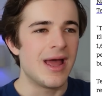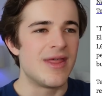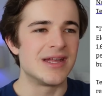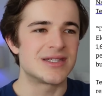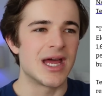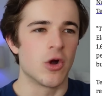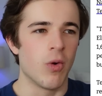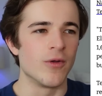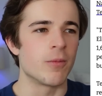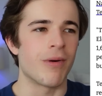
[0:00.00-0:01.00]
they said,
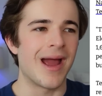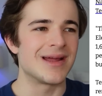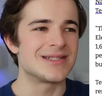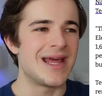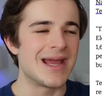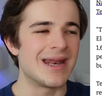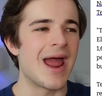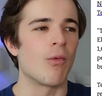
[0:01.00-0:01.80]
quote, the brand has taken a